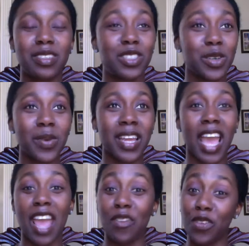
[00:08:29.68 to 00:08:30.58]
doing
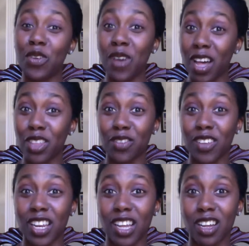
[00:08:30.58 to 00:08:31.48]
a few other
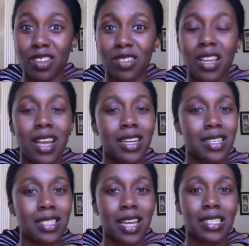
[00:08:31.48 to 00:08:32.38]
videos
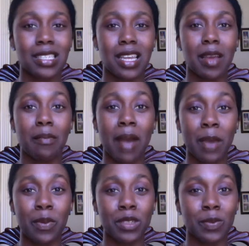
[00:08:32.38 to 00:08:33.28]
discussing my
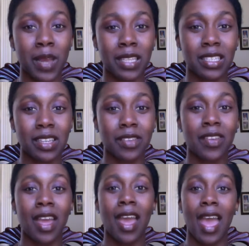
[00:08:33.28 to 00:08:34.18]
perspective
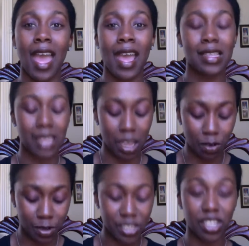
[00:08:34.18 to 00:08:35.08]
as a
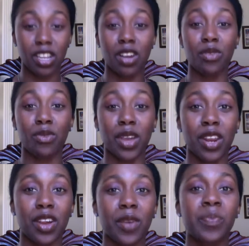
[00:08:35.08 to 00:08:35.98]
Christian
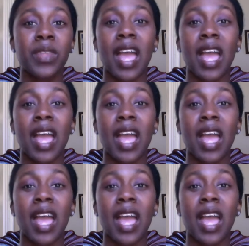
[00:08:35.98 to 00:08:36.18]
reader,